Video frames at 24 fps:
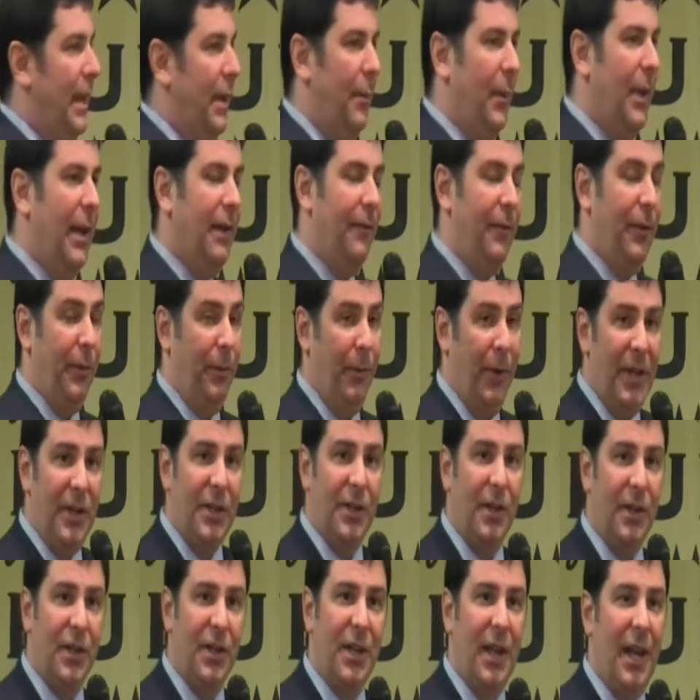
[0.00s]
And we have the
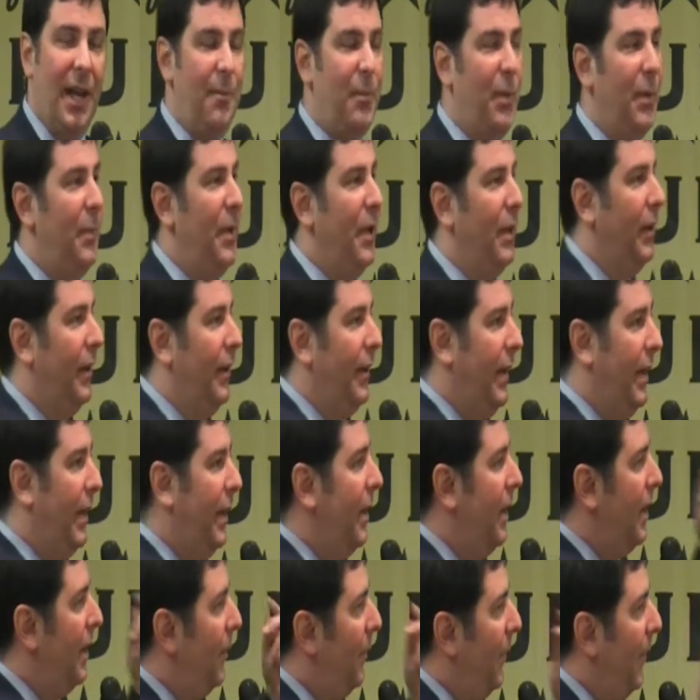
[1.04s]
research
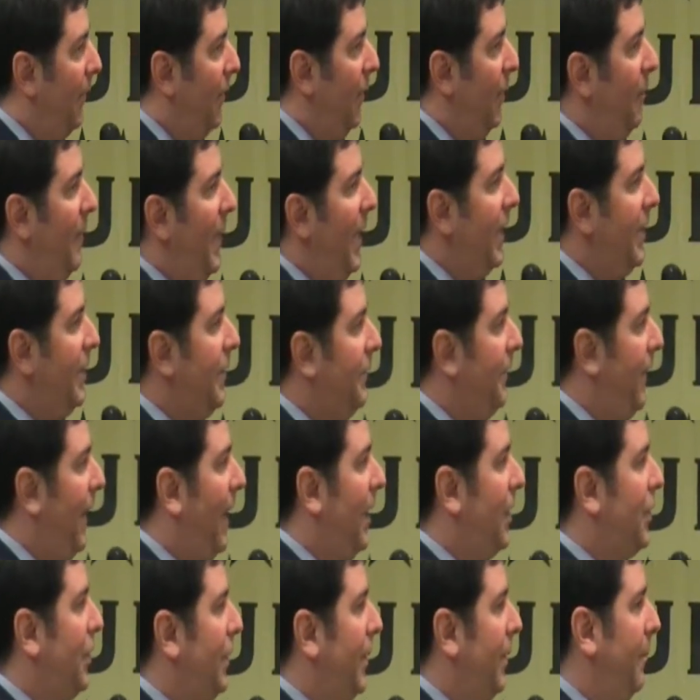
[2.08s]
capability, we have the
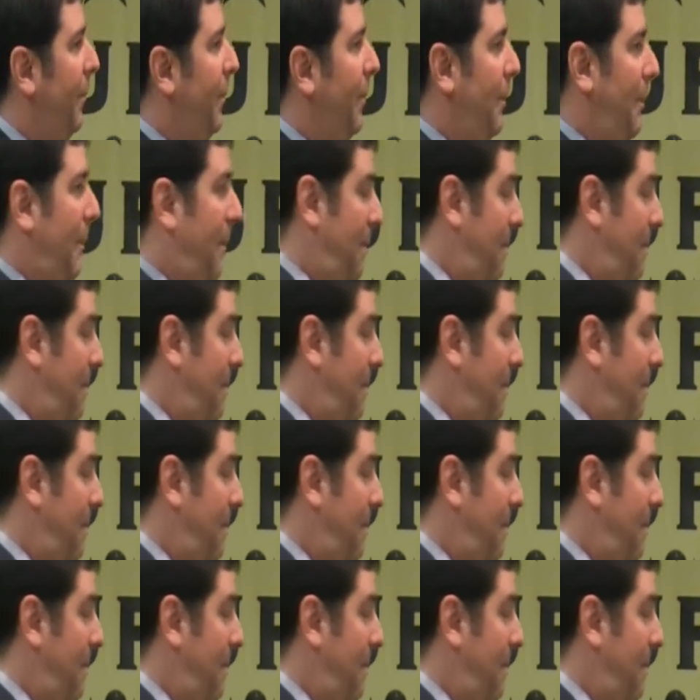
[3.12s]
manufacturing